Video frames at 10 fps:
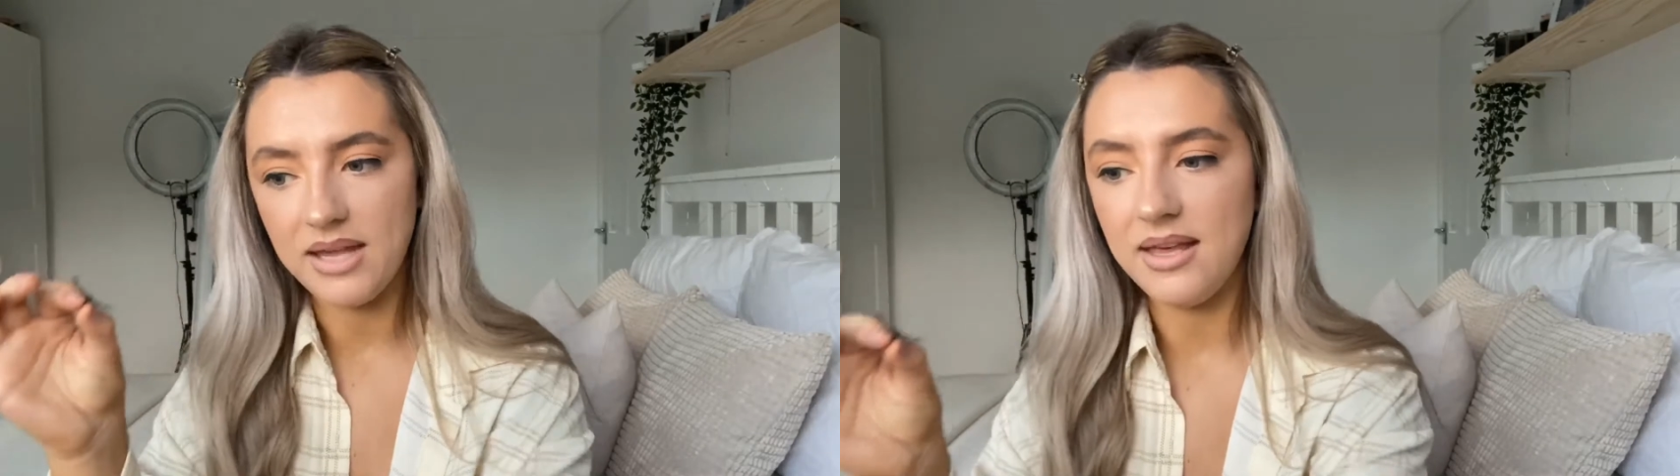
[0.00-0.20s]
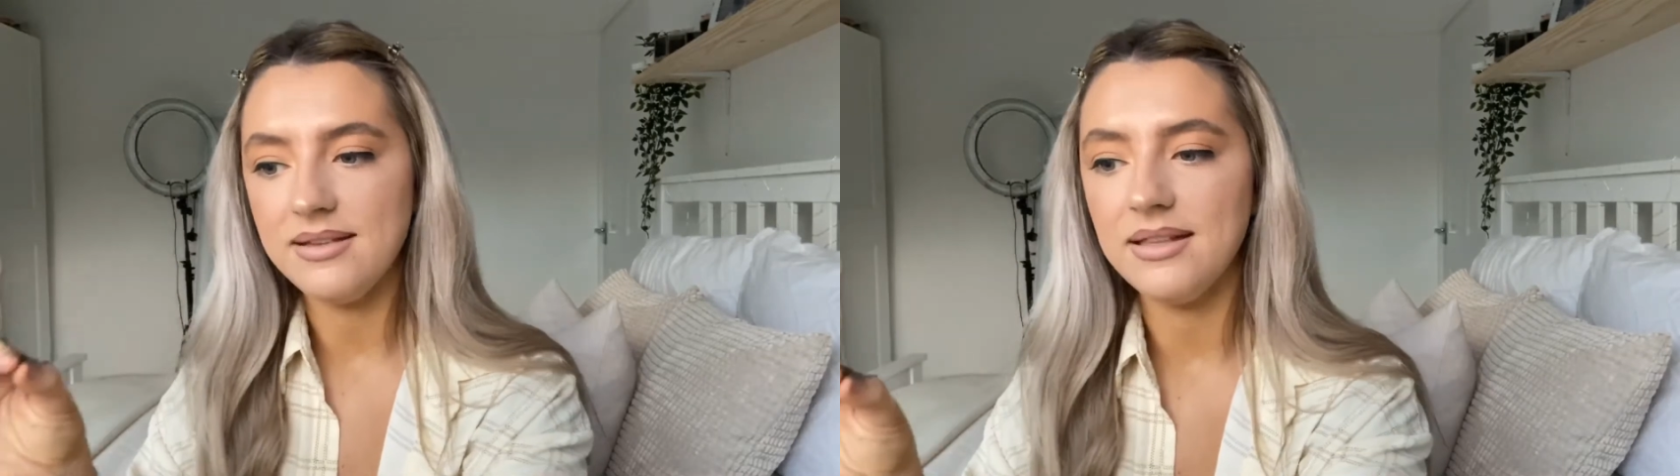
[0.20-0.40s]

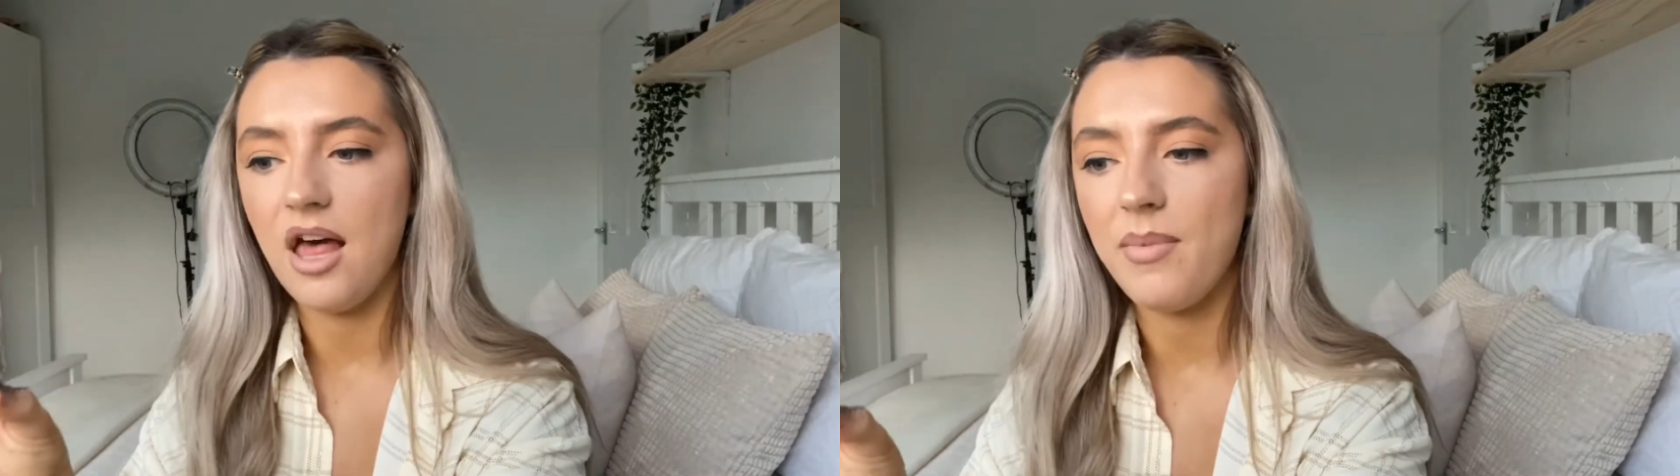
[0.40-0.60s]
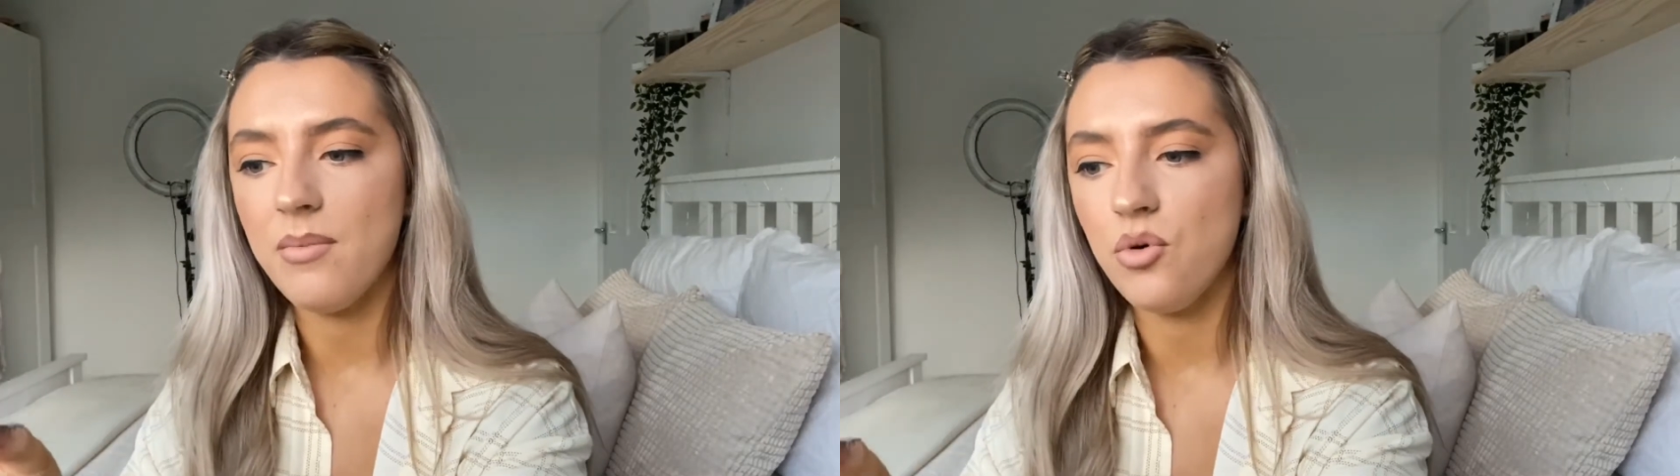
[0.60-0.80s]
these a
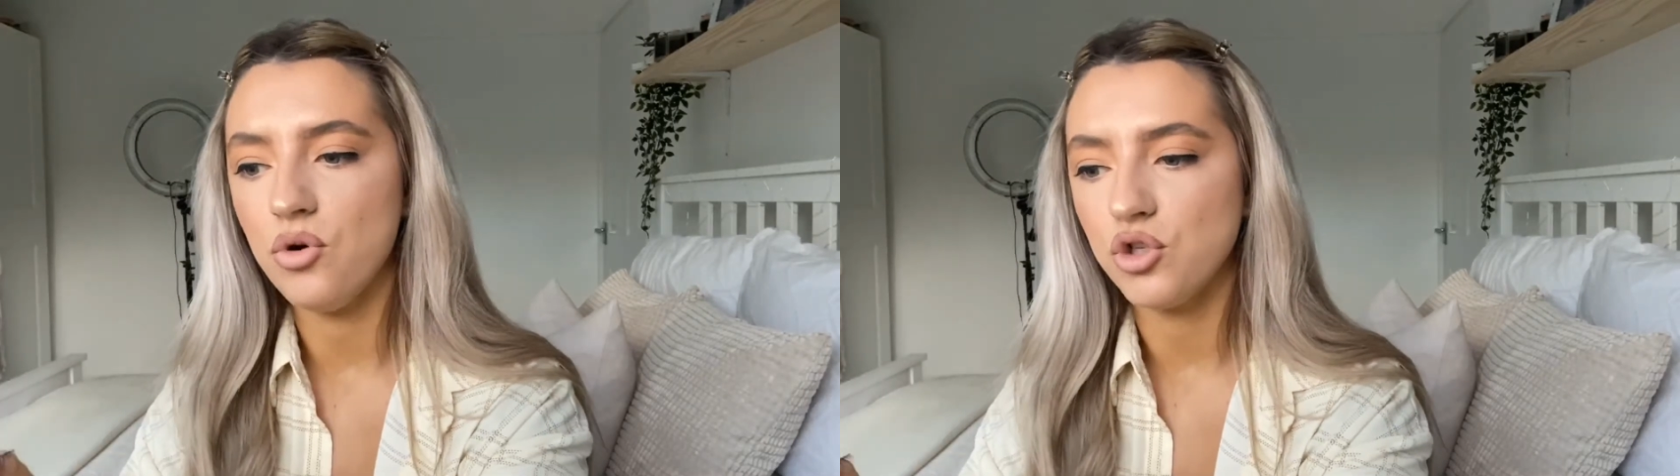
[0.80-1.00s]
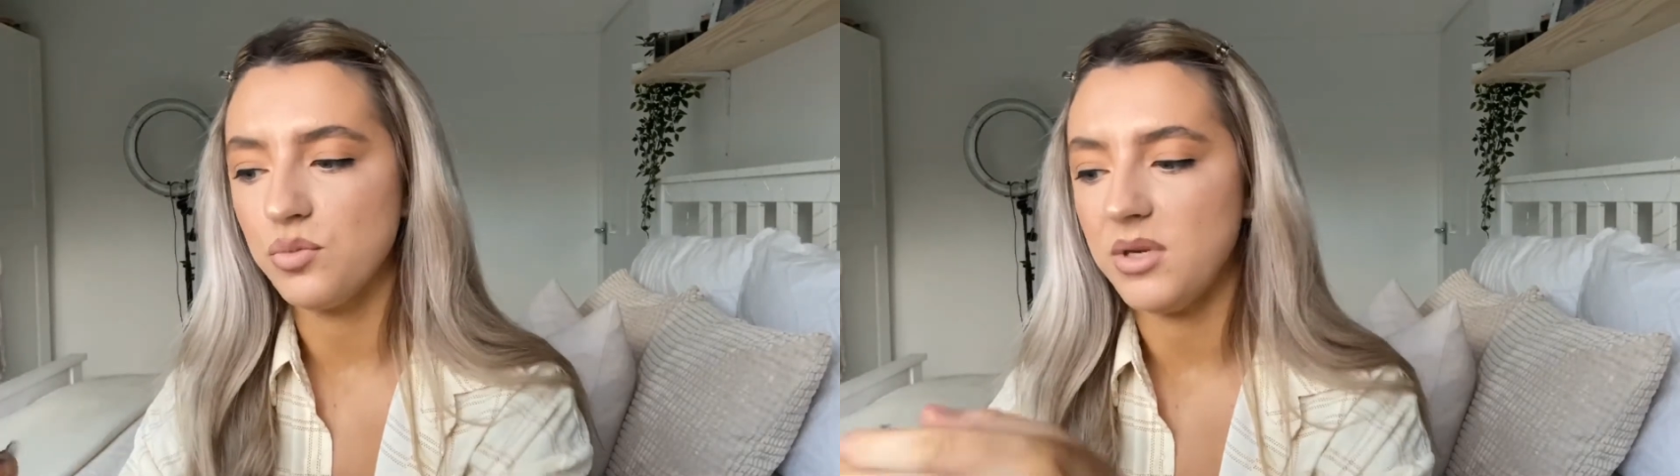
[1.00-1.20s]
little bit more
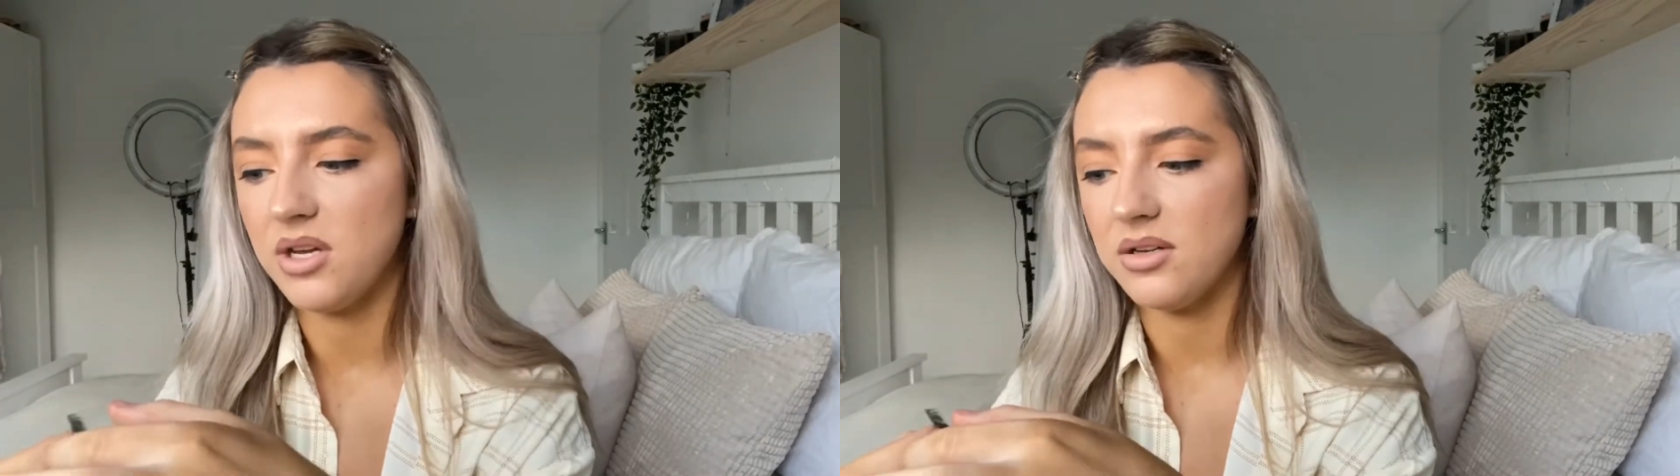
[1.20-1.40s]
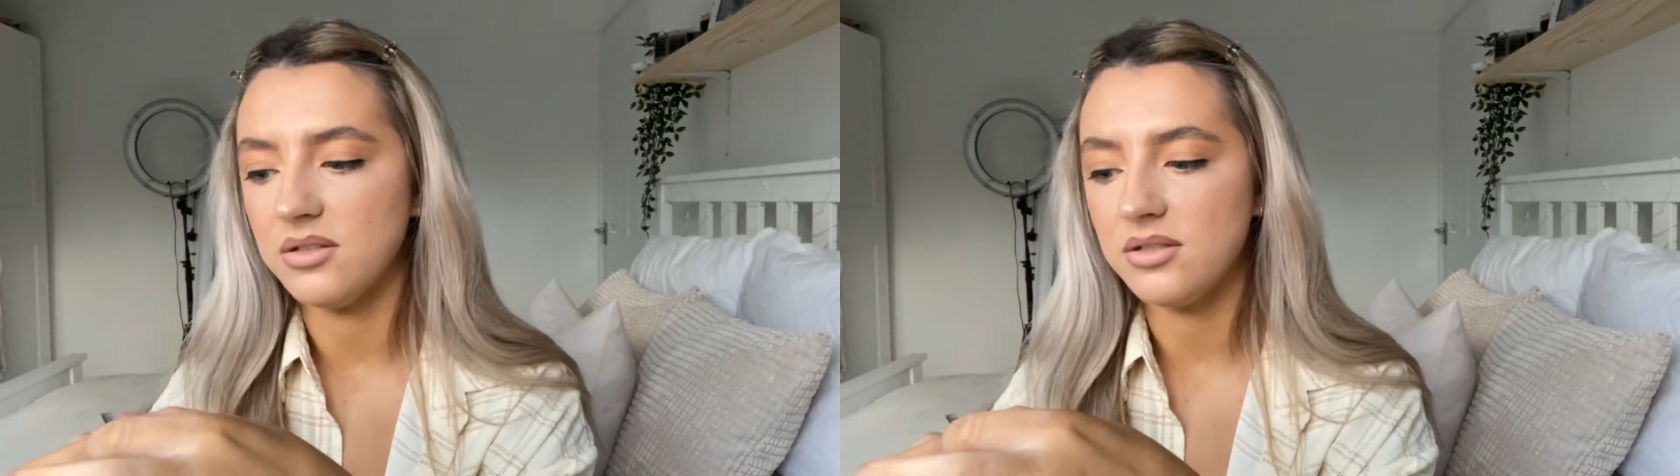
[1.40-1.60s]
just
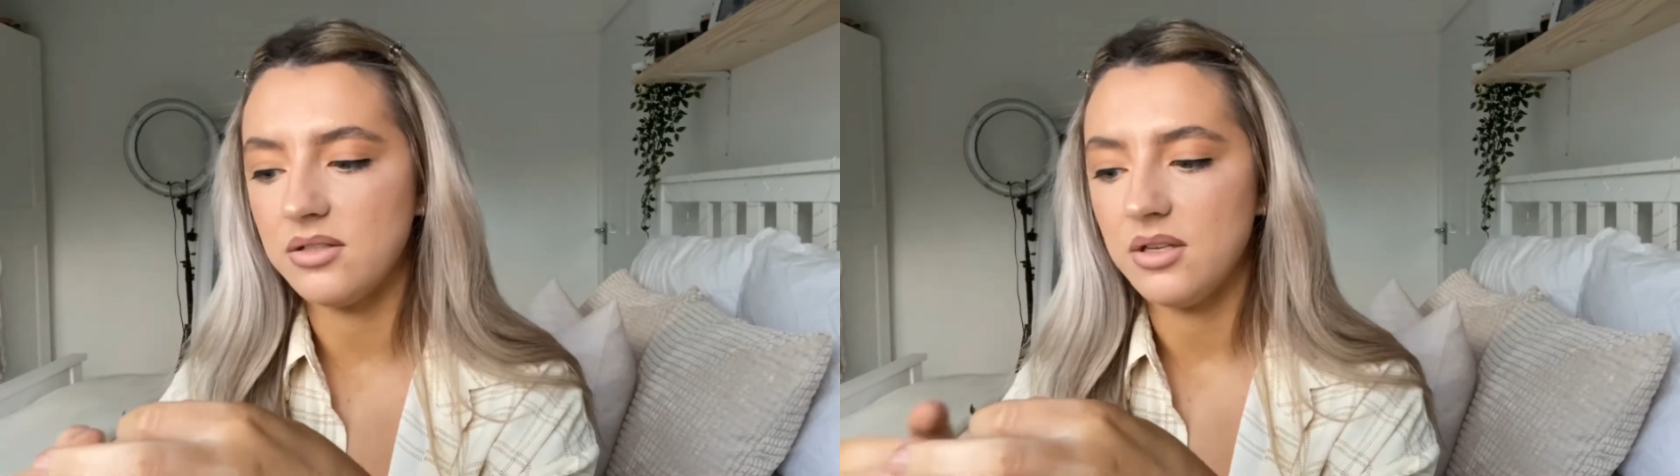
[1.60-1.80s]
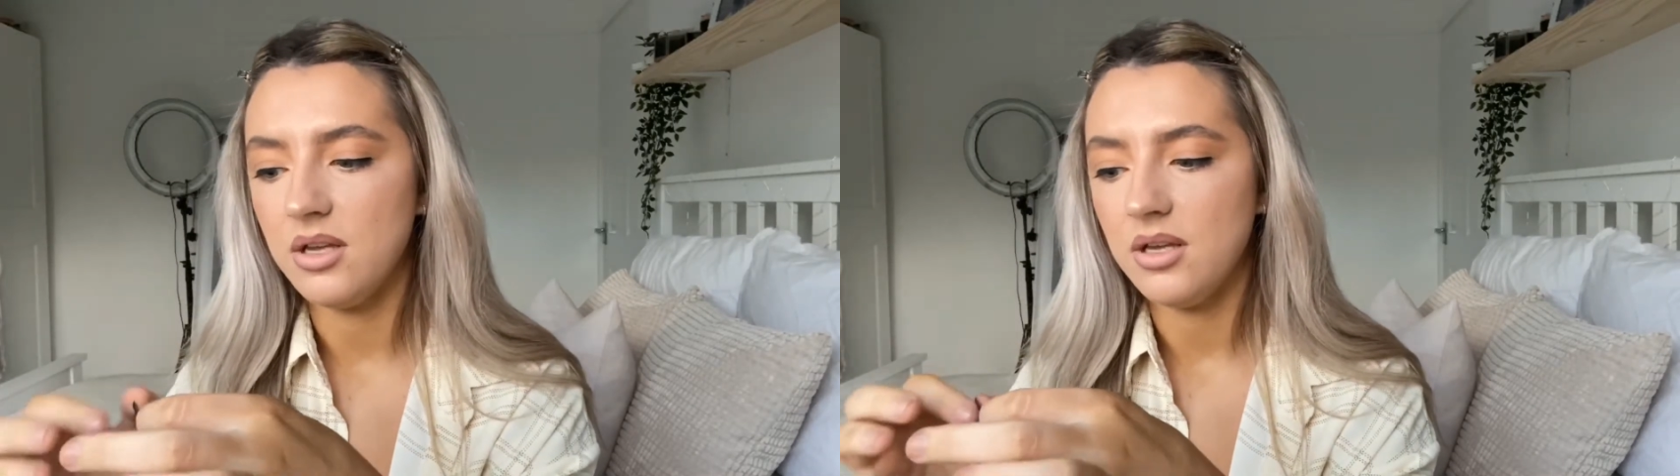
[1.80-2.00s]
because